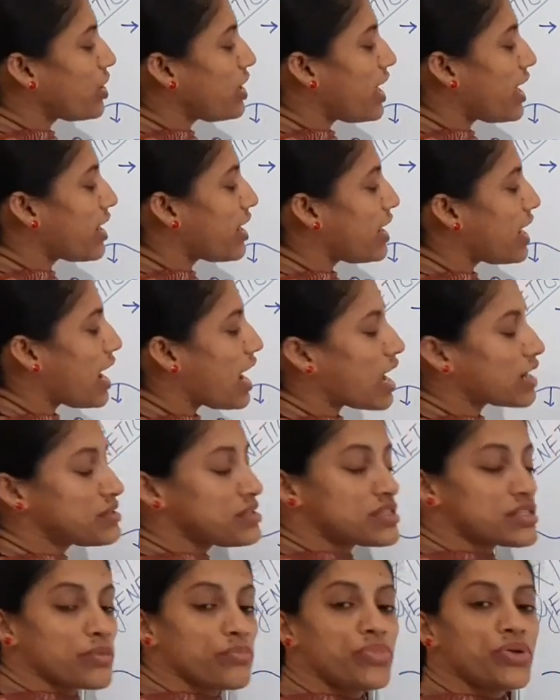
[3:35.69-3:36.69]
and large
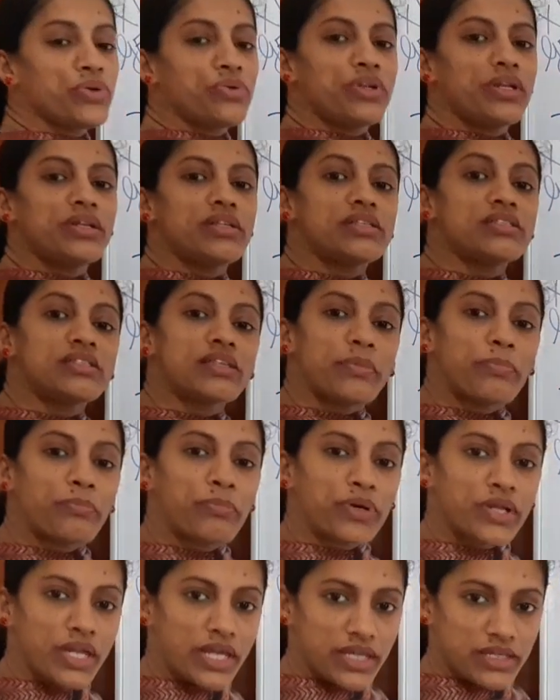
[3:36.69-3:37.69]
subunits
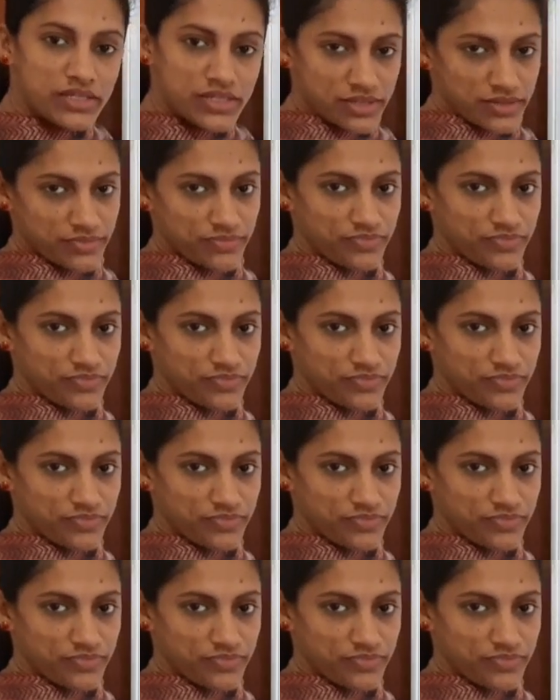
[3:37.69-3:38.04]
separate.